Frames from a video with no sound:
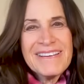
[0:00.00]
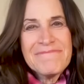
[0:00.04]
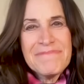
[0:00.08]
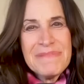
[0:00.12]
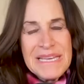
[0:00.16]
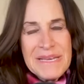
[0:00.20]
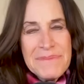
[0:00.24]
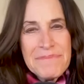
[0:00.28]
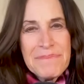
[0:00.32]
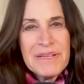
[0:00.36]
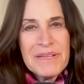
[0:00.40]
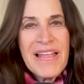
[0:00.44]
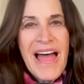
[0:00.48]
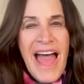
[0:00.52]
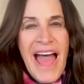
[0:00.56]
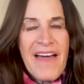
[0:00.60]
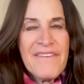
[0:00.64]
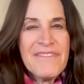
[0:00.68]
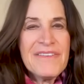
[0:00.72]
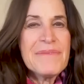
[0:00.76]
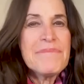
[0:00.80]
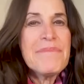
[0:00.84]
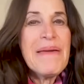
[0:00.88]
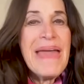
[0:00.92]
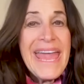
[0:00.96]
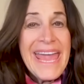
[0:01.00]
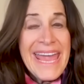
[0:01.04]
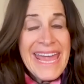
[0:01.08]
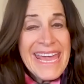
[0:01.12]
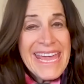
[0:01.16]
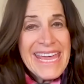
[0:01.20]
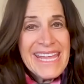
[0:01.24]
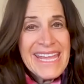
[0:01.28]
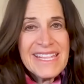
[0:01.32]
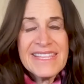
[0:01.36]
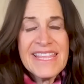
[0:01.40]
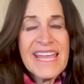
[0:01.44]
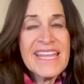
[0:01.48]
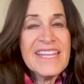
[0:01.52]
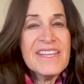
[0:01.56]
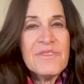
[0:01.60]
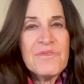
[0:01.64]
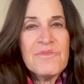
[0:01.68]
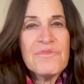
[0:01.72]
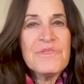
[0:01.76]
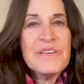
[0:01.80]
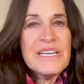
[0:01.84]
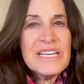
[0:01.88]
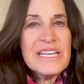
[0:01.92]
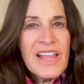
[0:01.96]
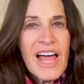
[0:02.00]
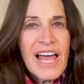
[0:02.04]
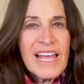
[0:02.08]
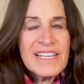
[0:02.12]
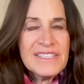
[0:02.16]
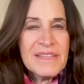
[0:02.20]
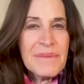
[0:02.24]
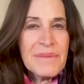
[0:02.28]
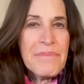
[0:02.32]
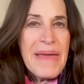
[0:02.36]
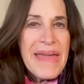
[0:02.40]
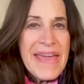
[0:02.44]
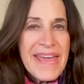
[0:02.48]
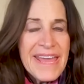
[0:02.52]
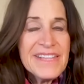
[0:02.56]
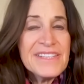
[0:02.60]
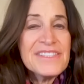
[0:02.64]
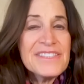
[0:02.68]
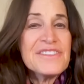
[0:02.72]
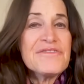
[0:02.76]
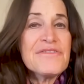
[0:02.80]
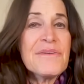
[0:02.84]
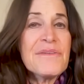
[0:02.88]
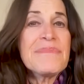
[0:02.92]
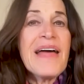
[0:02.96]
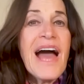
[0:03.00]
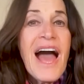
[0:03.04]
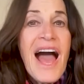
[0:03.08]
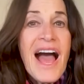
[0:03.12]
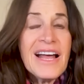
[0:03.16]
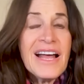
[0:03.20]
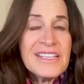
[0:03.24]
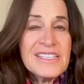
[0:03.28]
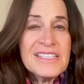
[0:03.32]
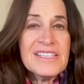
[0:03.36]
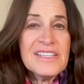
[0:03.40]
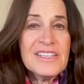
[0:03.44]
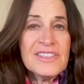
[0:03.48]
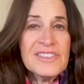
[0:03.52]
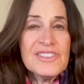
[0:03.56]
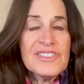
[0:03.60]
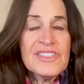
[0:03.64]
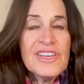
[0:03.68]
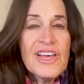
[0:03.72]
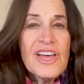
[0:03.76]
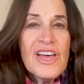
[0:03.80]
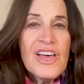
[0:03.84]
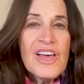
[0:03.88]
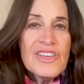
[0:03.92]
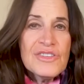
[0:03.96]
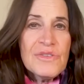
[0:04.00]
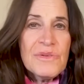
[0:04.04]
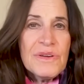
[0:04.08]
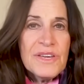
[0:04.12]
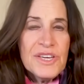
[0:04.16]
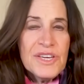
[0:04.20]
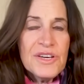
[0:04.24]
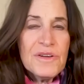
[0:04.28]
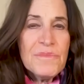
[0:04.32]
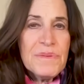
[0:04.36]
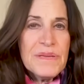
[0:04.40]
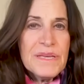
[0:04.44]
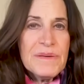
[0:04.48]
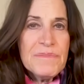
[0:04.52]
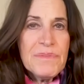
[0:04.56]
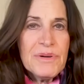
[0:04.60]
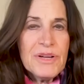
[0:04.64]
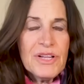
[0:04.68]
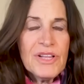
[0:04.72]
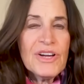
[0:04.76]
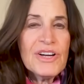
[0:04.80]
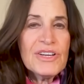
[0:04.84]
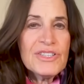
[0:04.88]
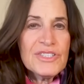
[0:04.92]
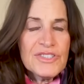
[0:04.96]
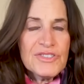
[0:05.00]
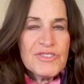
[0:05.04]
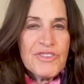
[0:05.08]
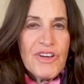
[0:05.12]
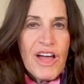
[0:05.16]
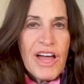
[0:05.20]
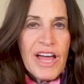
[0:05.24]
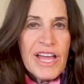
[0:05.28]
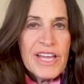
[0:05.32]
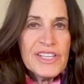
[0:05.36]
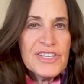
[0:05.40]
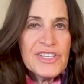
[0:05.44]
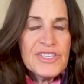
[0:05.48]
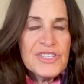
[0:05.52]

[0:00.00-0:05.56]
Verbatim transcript: people having pain. They didn't realize the pains from the oxalates. So here people are trying